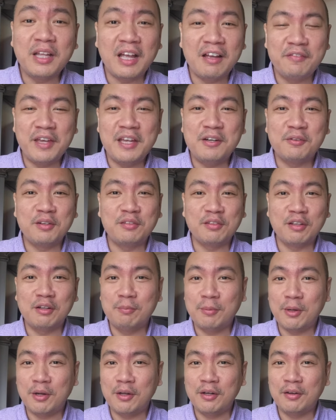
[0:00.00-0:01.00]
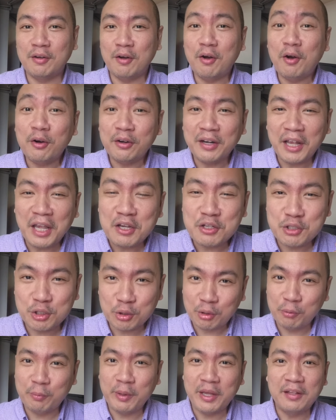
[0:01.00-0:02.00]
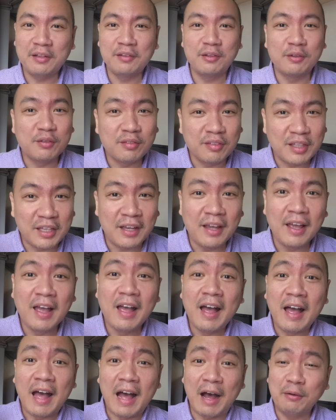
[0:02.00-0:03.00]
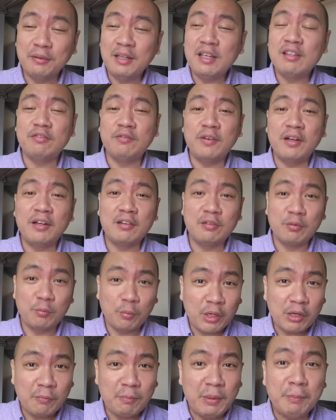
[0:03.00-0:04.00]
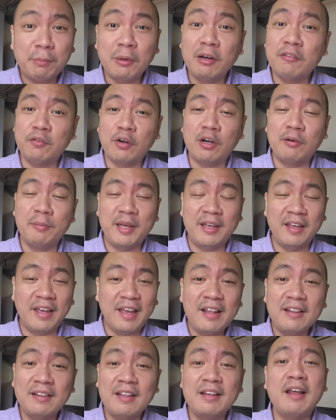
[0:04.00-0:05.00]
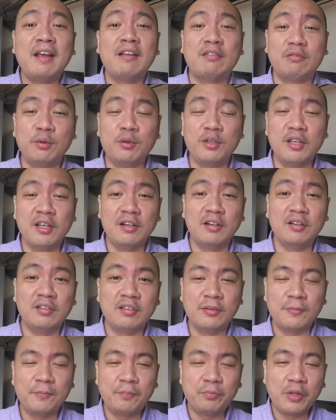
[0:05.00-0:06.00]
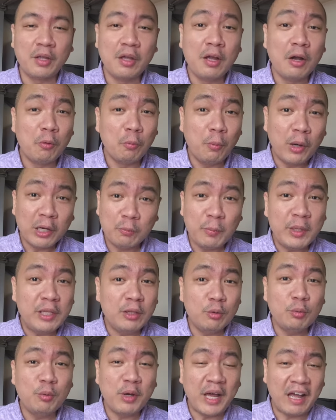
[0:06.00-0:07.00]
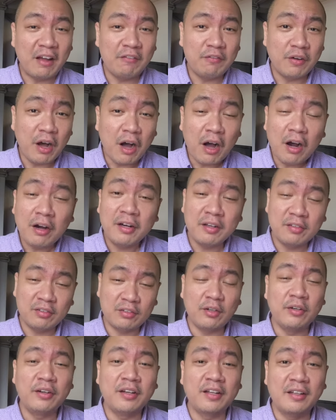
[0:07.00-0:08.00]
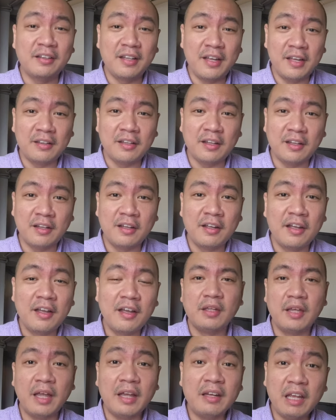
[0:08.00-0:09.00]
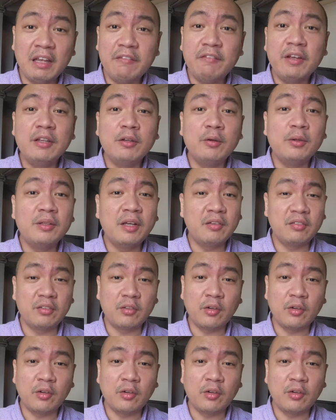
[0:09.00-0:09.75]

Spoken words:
don't have a crystal ball or a sure way to see how these funds would be performing in the next few years, what we do have are historical data. And even though the